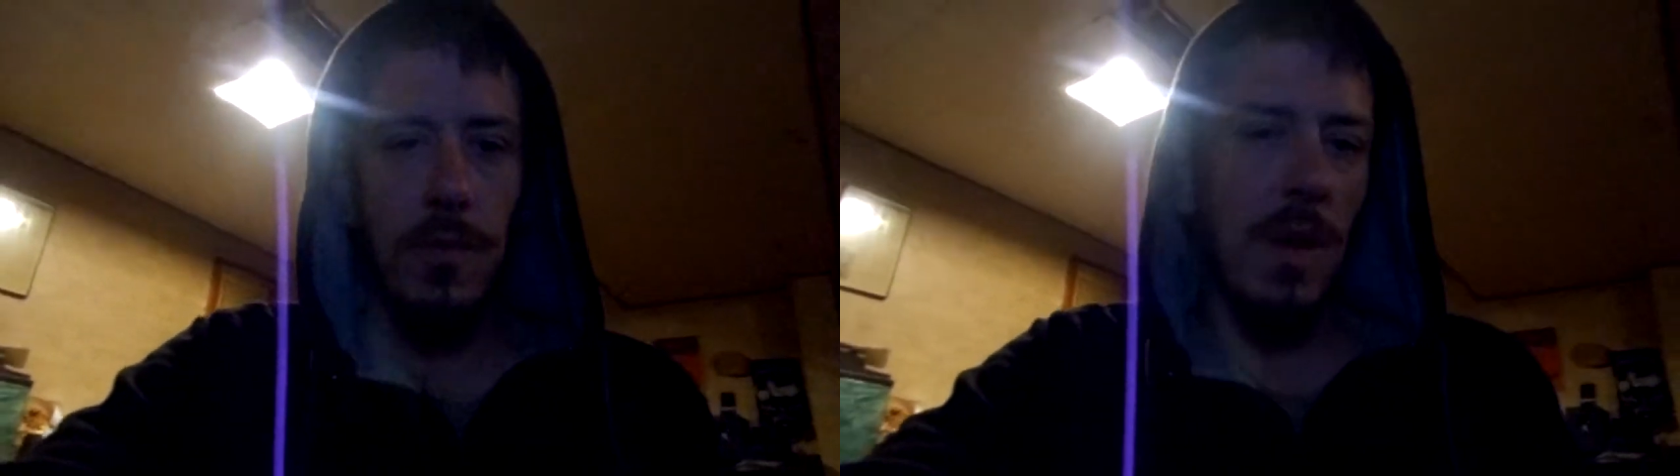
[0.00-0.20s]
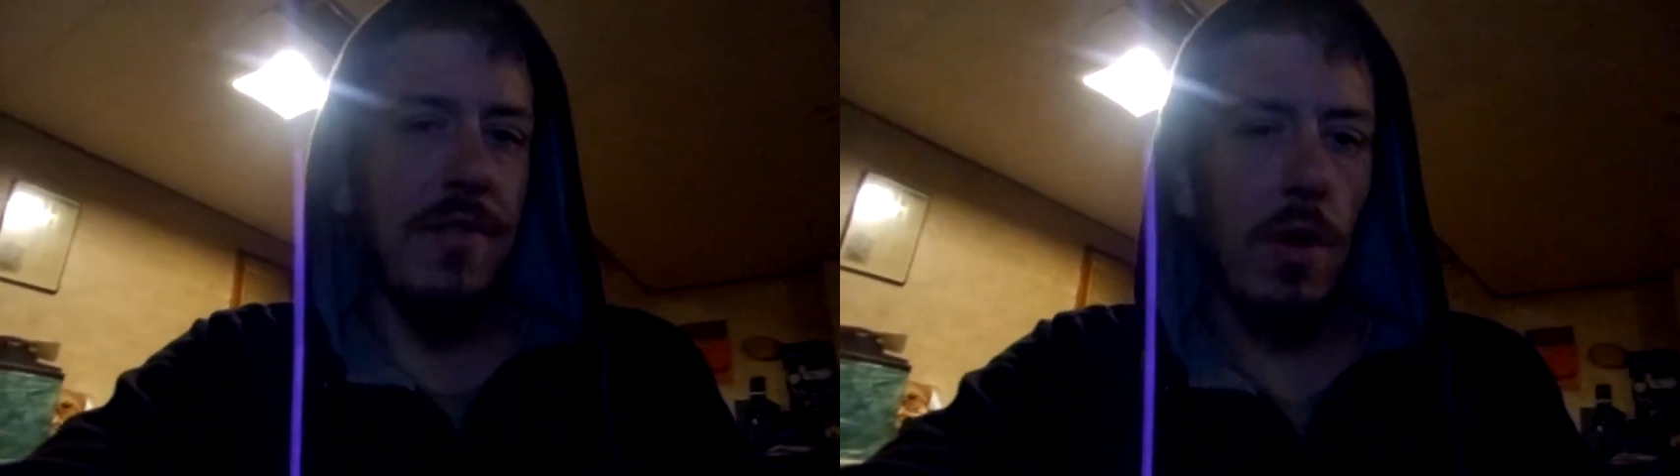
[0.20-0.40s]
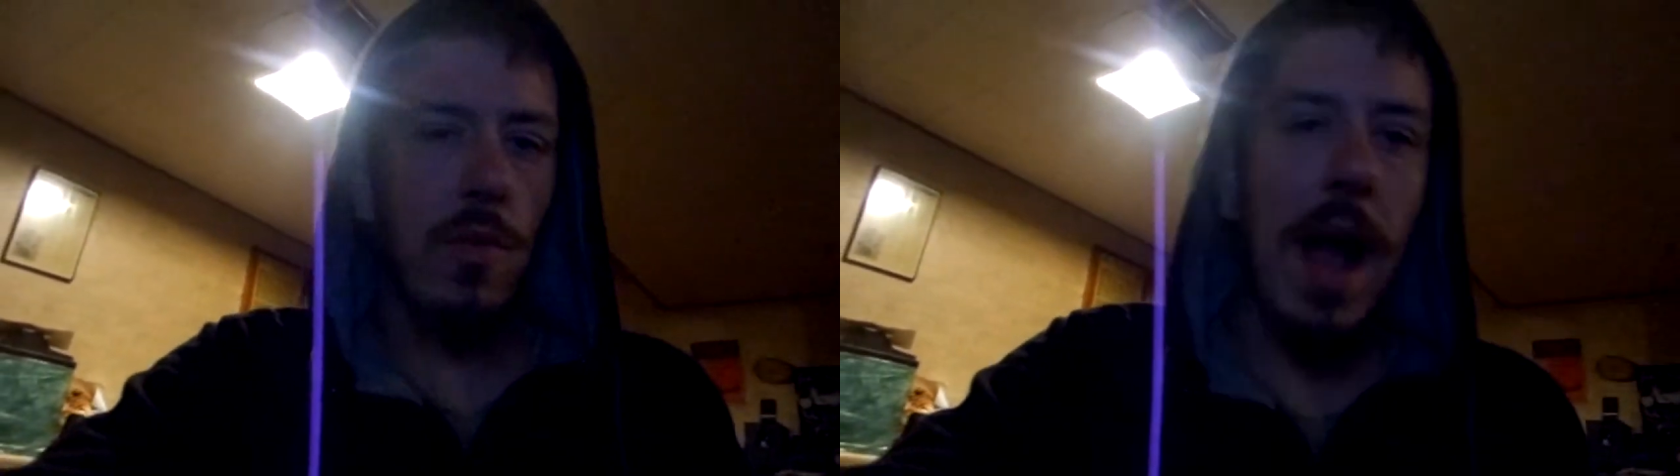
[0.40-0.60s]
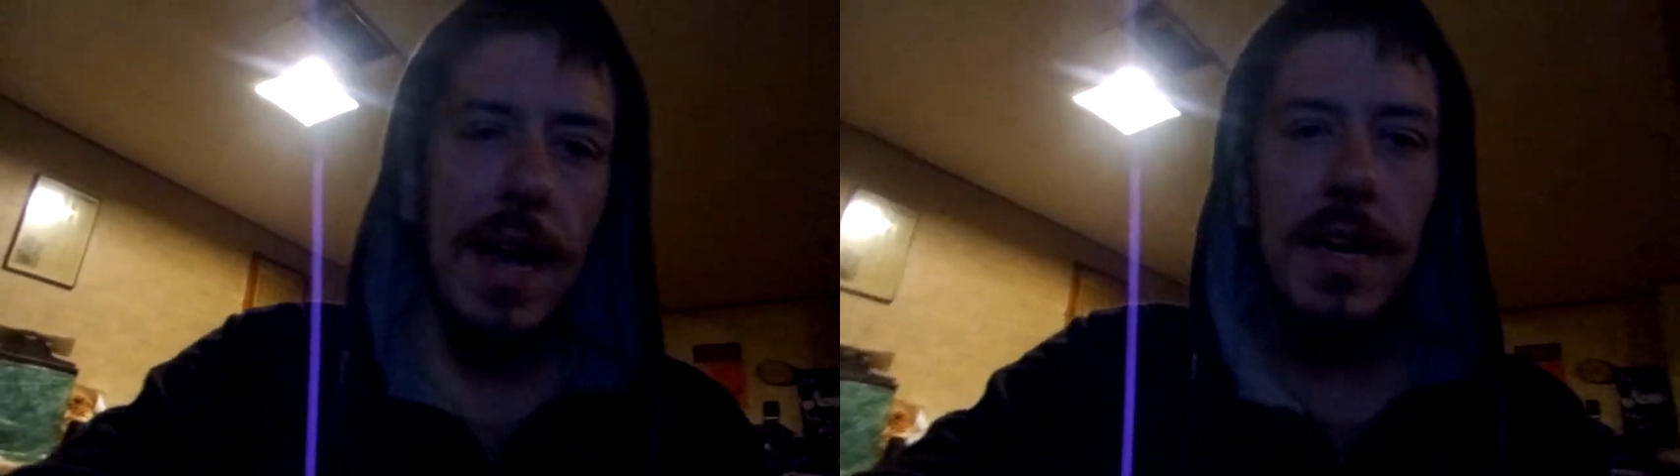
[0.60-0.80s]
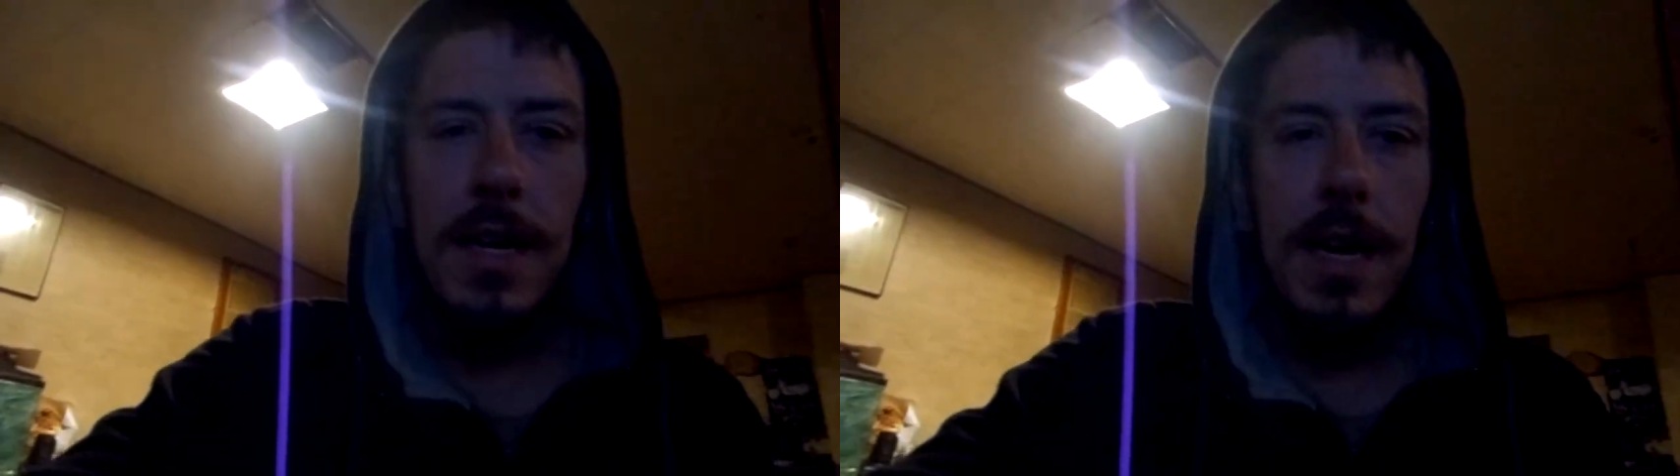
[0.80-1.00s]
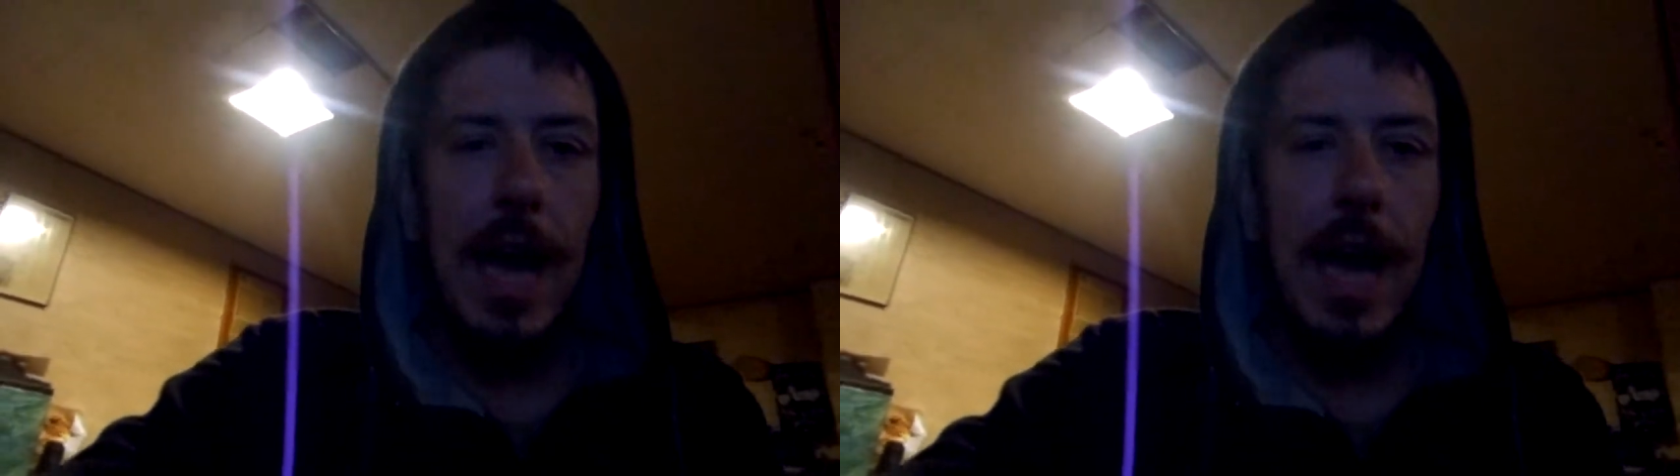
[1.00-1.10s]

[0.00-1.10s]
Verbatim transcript: River Raka.